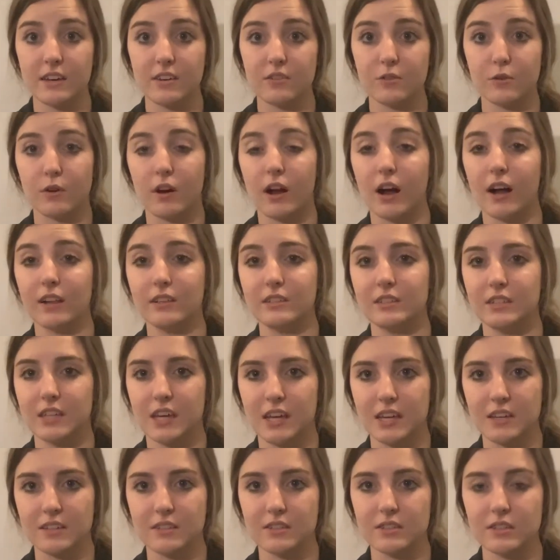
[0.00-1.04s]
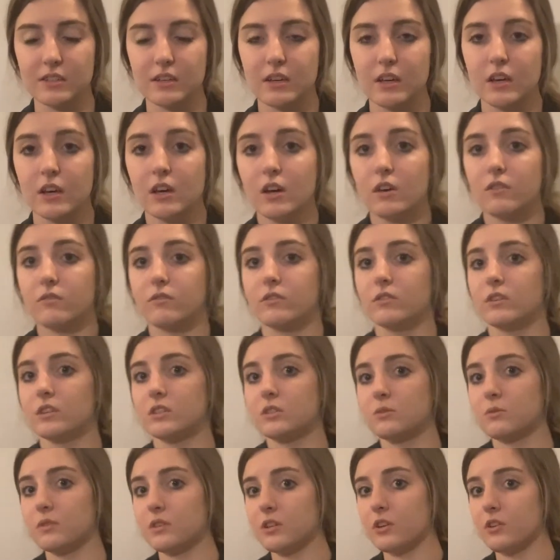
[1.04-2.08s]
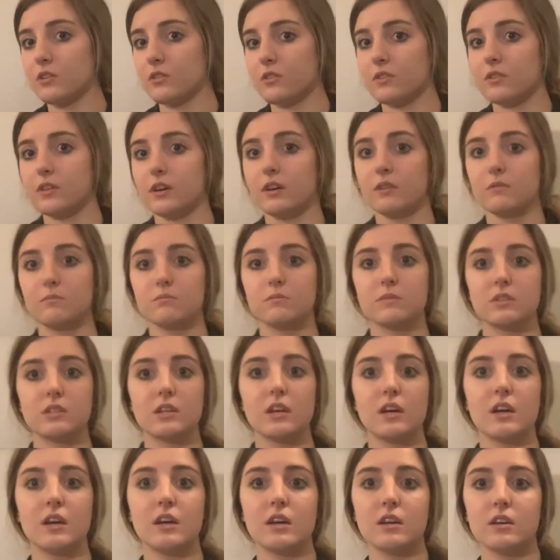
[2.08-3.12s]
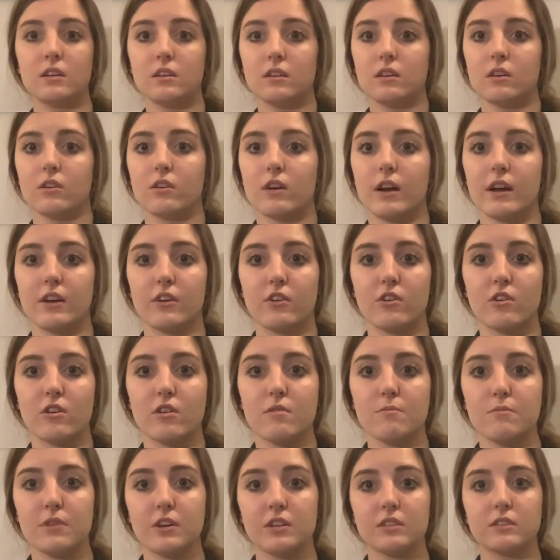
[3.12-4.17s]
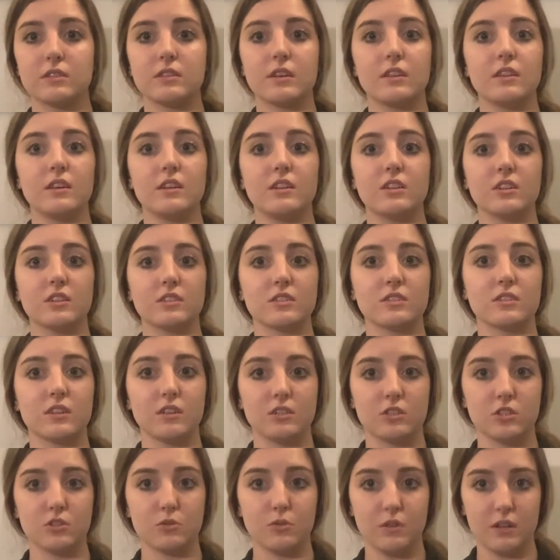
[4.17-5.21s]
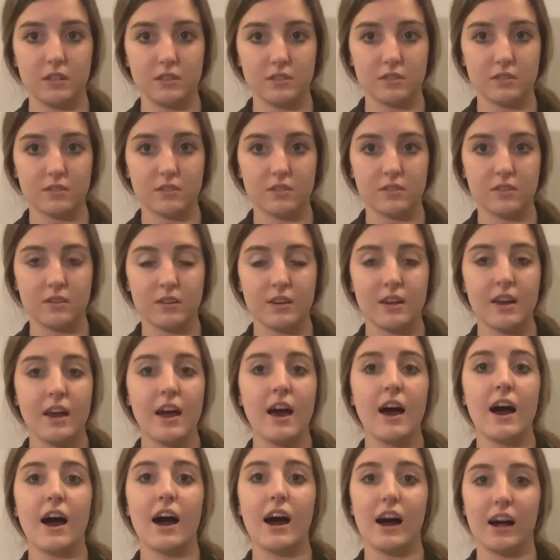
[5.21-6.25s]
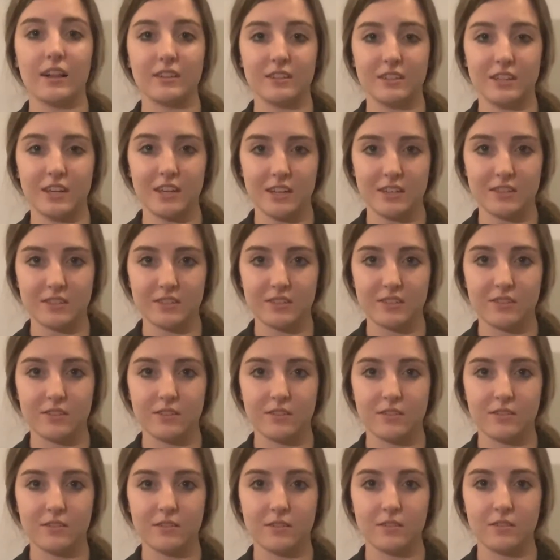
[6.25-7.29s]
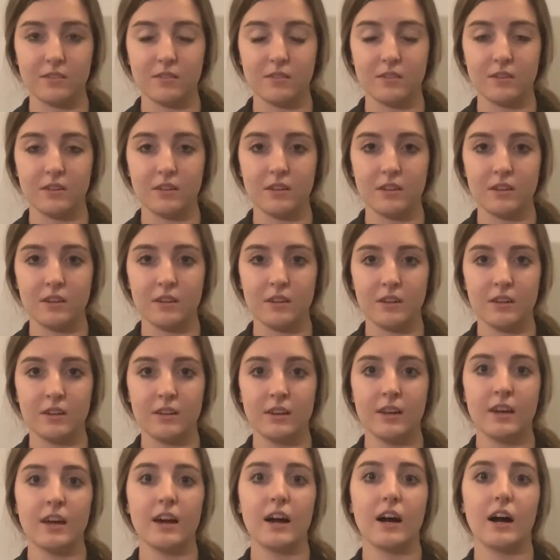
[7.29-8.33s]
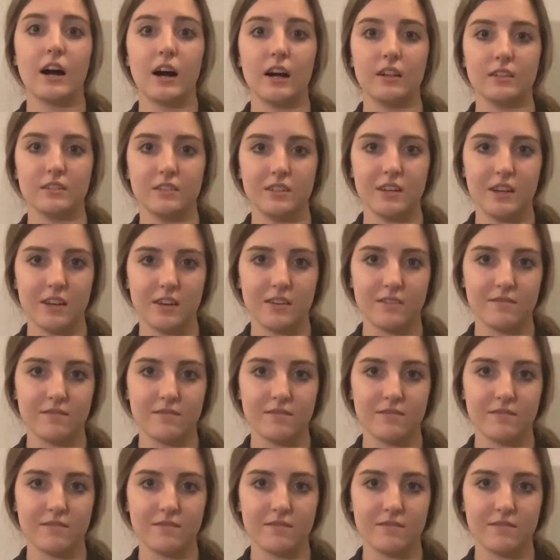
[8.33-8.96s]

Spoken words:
or holidays. For this one, your thumbs are at your armpits and they just touch twice. Holidays. Holiday.